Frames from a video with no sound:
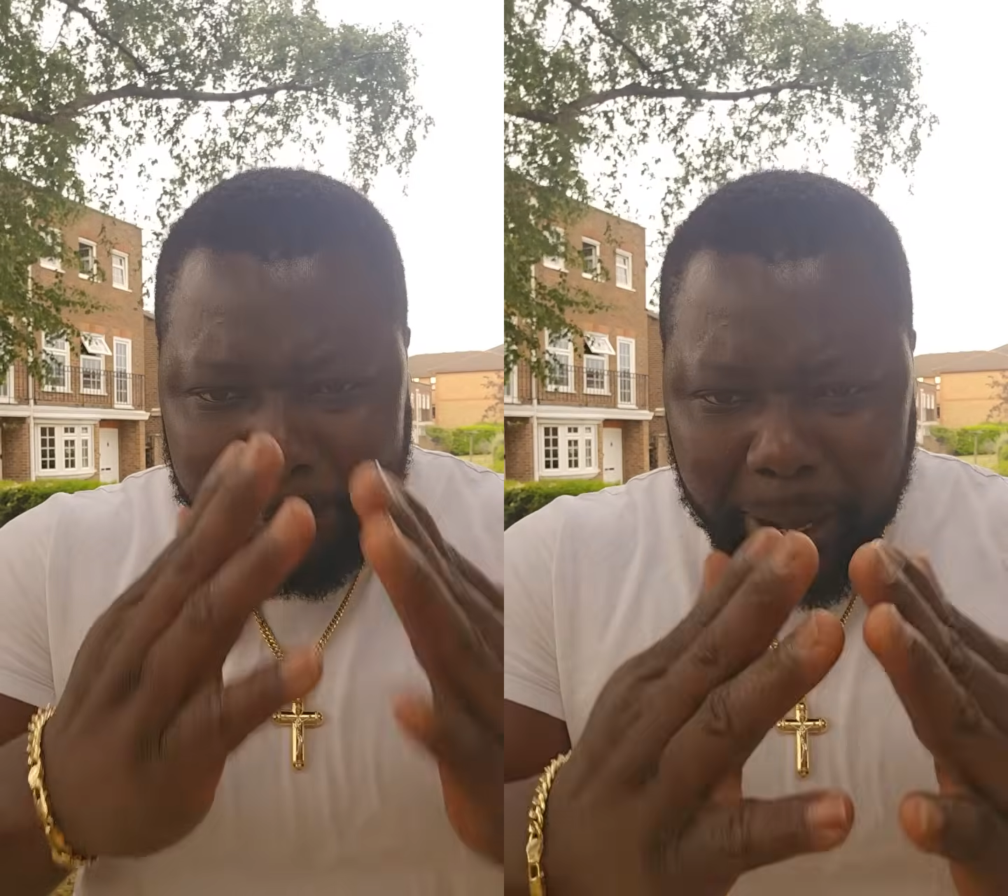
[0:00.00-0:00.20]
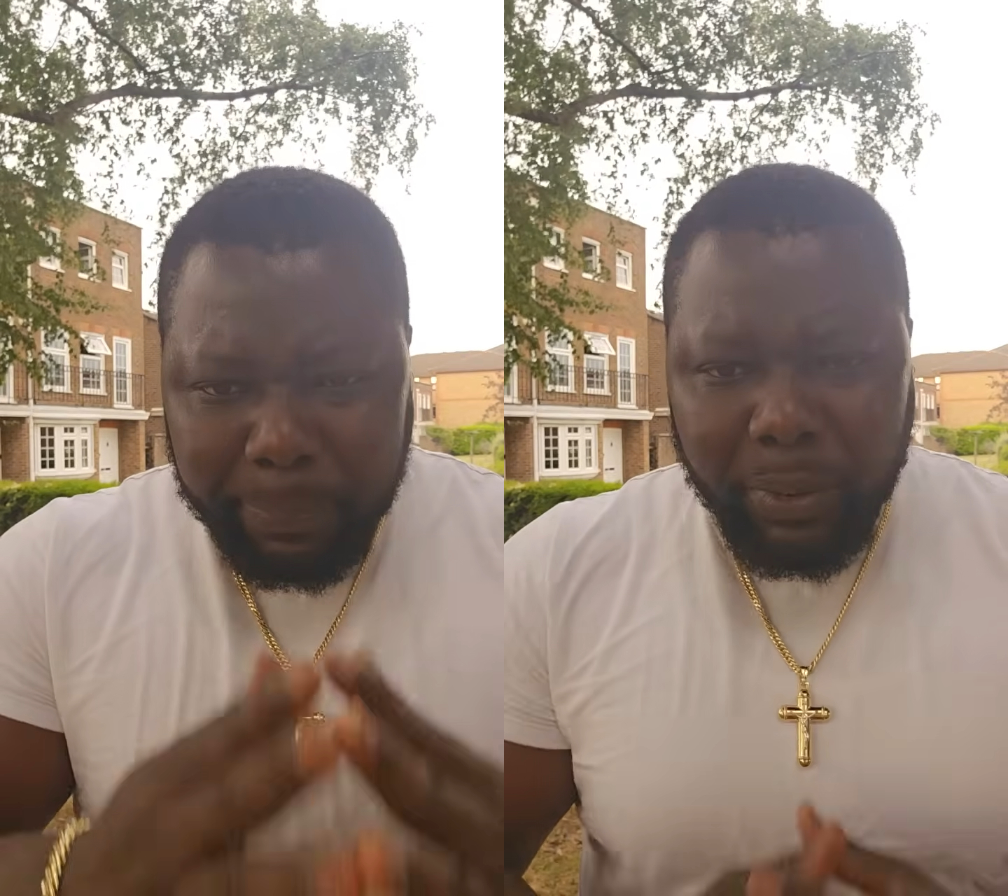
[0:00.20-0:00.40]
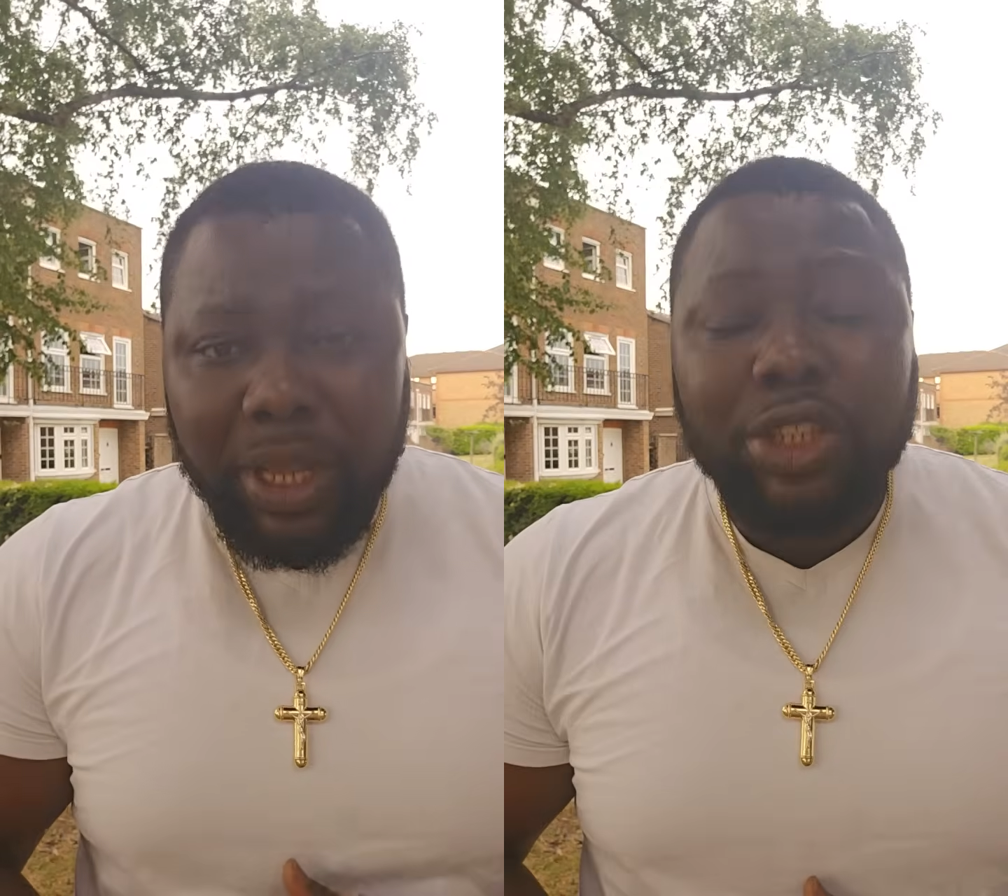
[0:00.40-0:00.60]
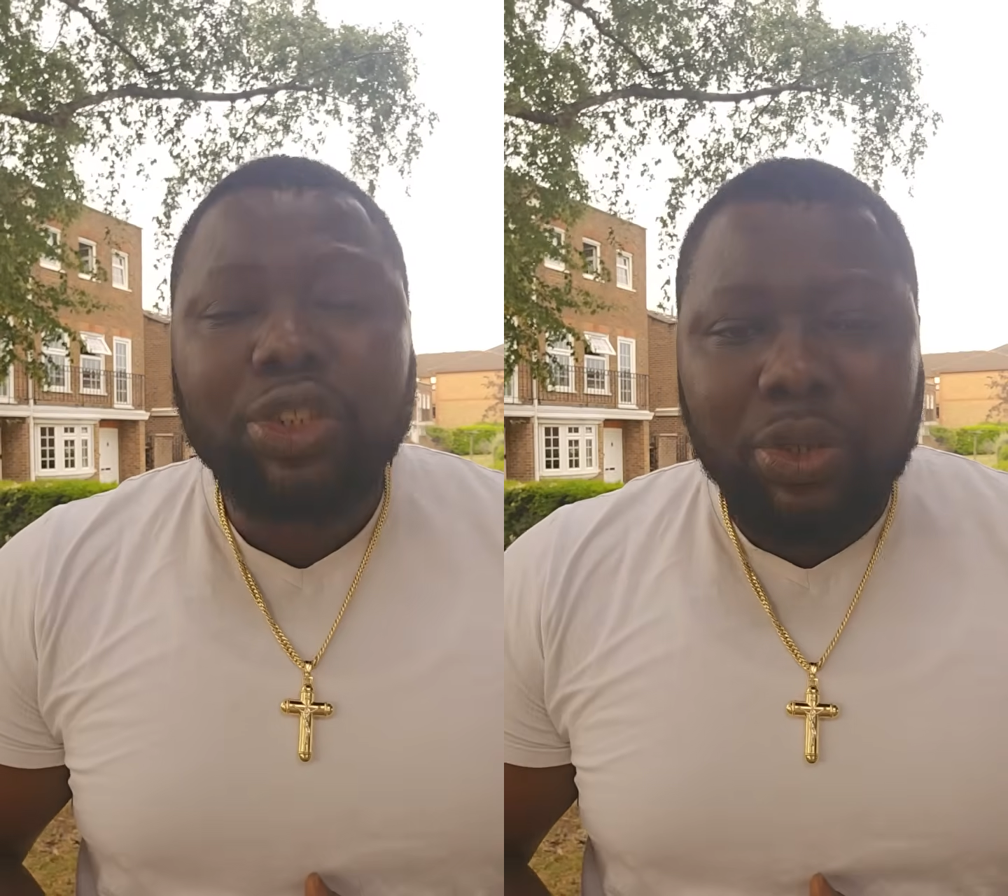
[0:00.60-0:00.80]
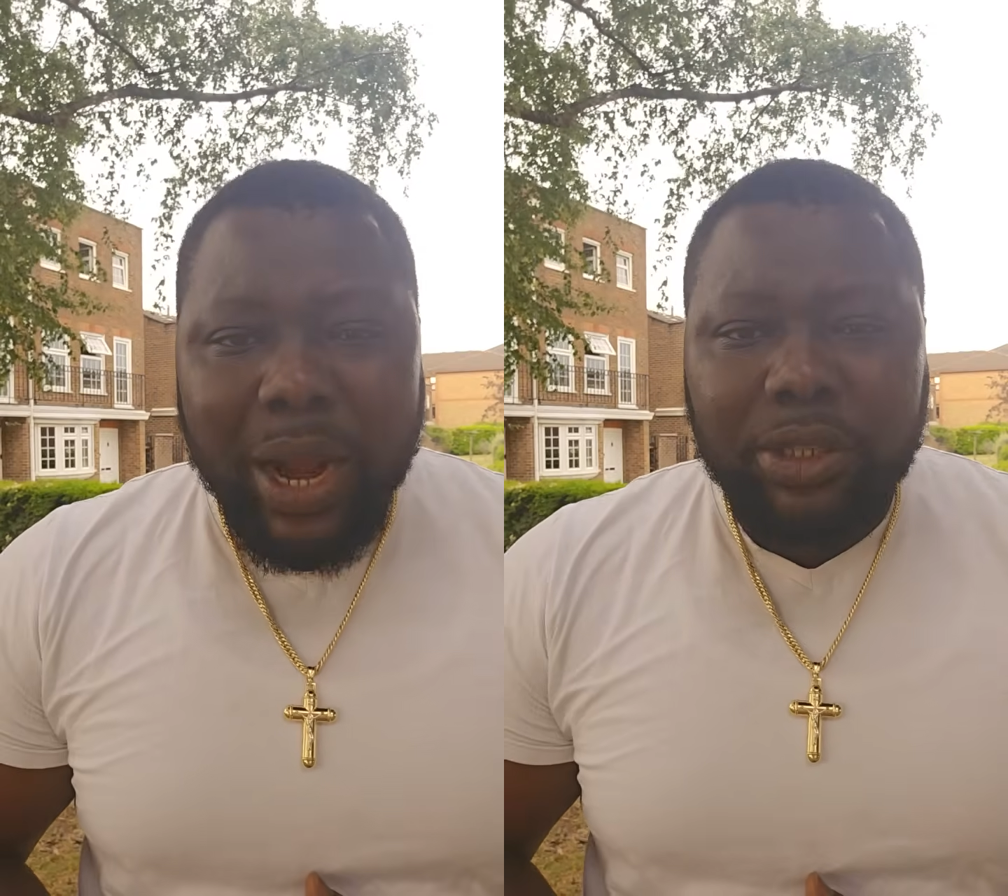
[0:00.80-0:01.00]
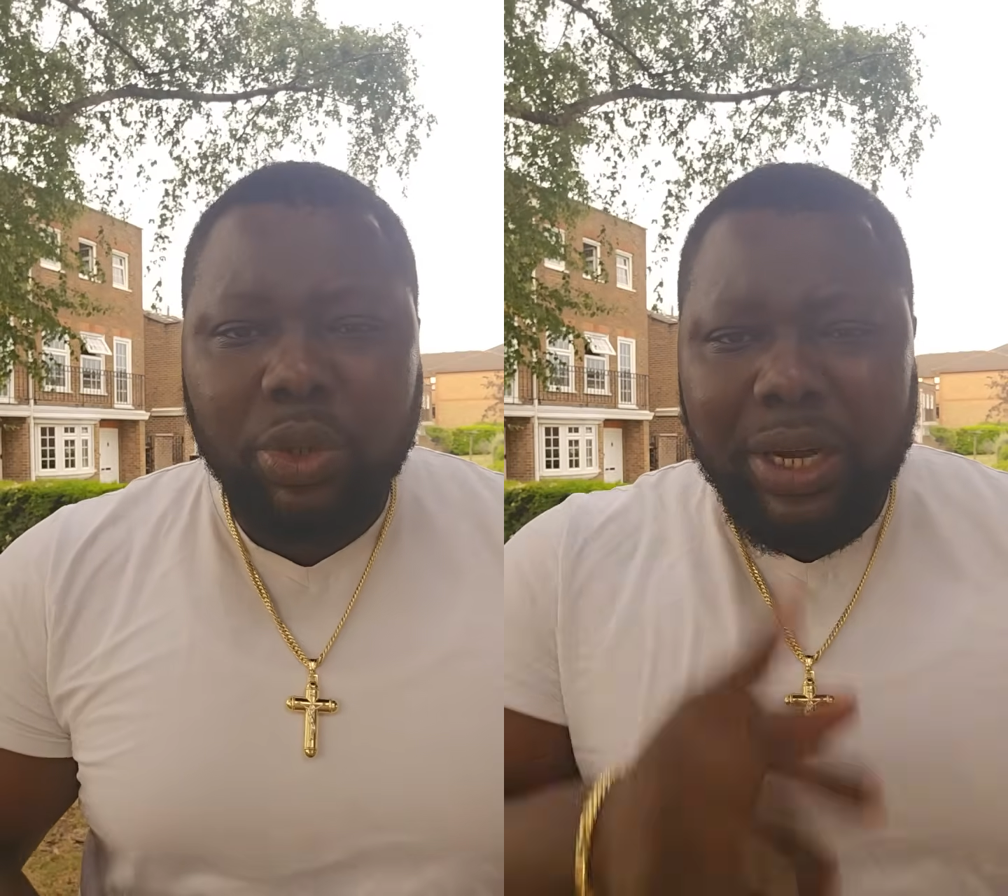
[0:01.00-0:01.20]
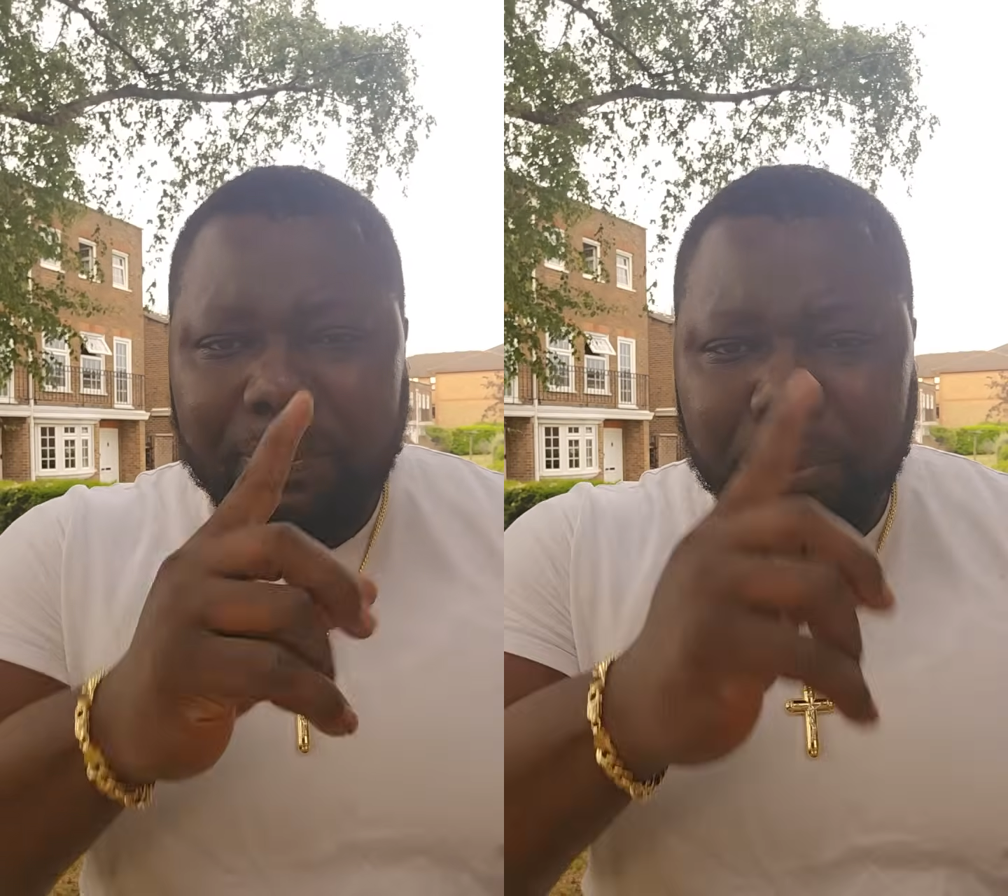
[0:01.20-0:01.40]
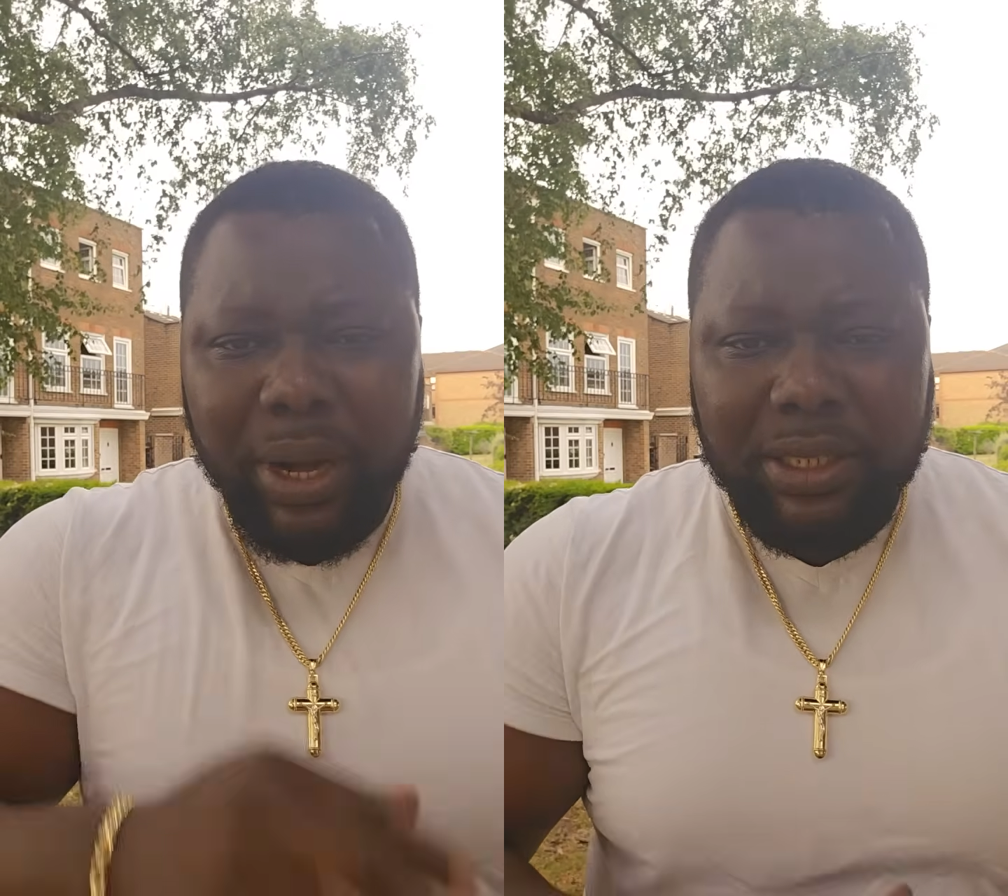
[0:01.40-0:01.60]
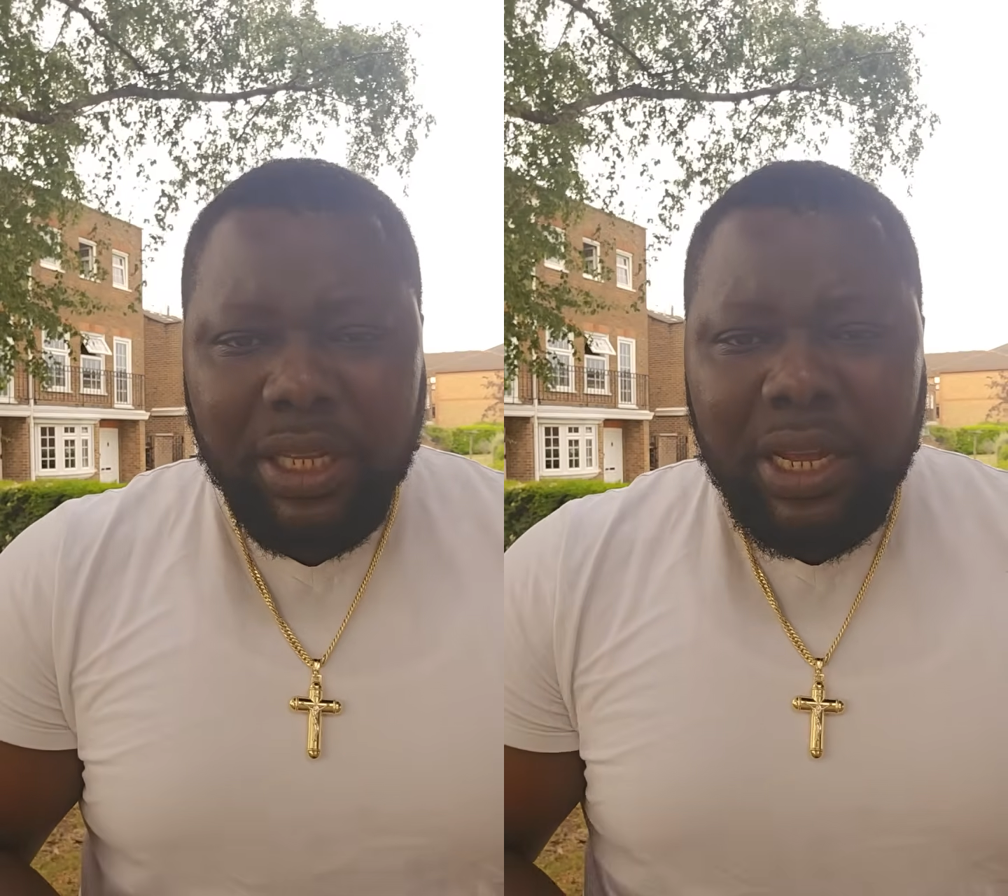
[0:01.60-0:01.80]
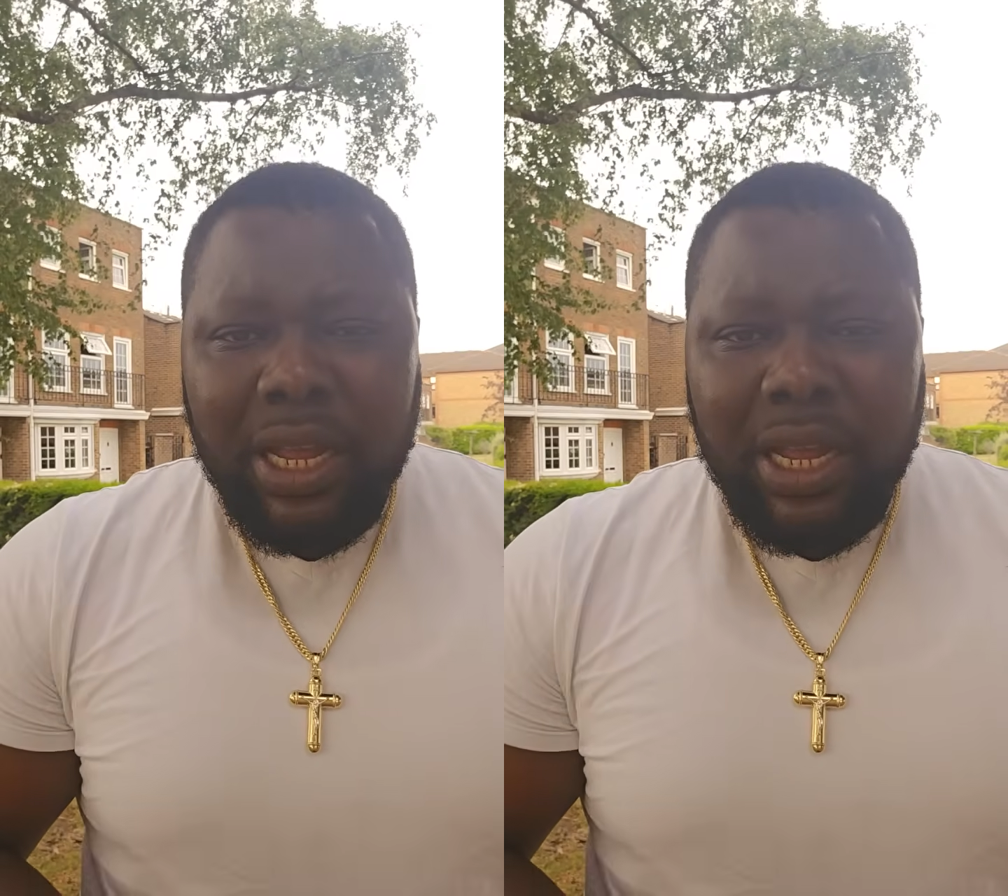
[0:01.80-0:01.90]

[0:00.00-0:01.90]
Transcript: people is trying to liberate.